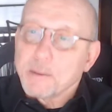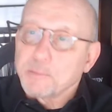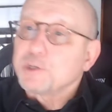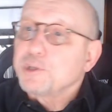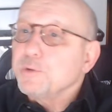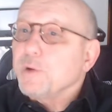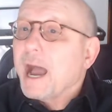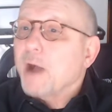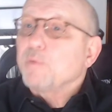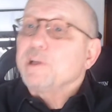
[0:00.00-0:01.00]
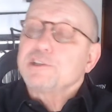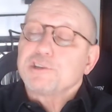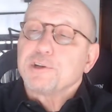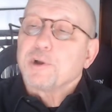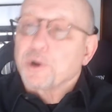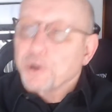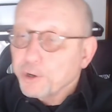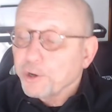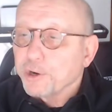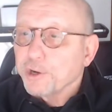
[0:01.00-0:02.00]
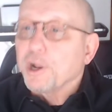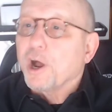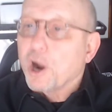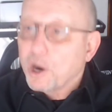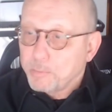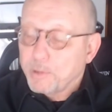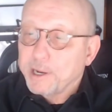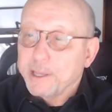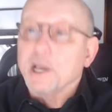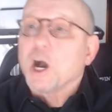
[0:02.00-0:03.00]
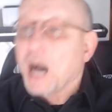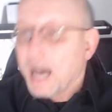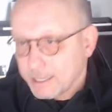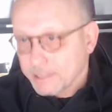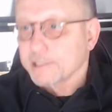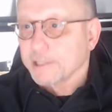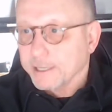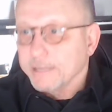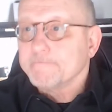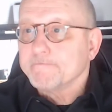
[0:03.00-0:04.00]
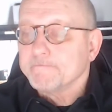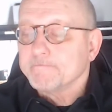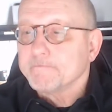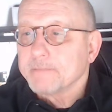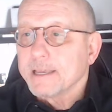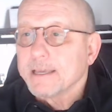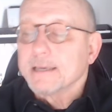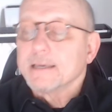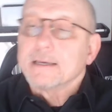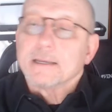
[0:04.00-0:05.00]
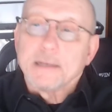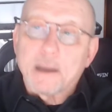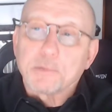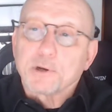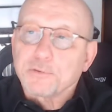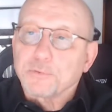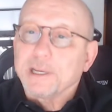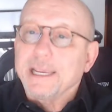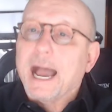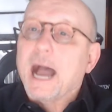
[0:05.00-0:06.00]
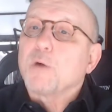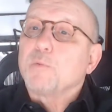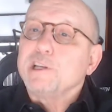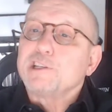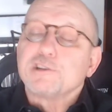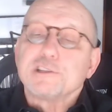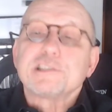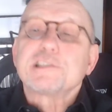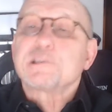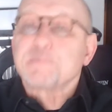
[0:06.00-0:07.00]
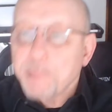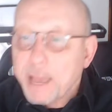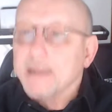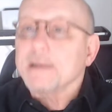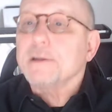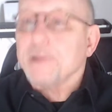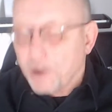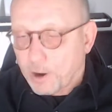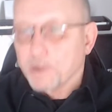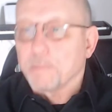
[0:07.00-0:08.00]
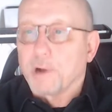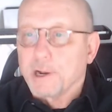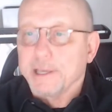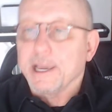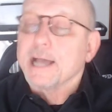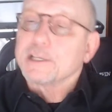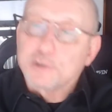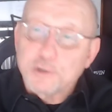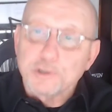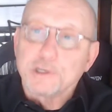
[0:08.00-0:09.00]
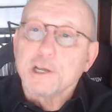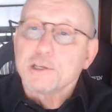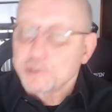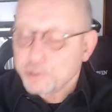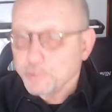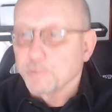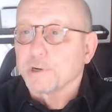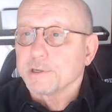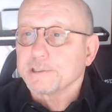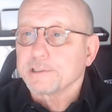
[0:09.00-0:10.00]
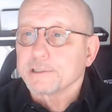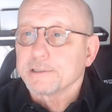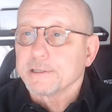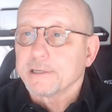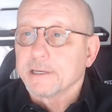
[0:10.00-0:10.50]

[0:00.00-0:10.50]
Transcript: Number two, how we should earn our money honestly. Number three, how we should spend our money as good stewards.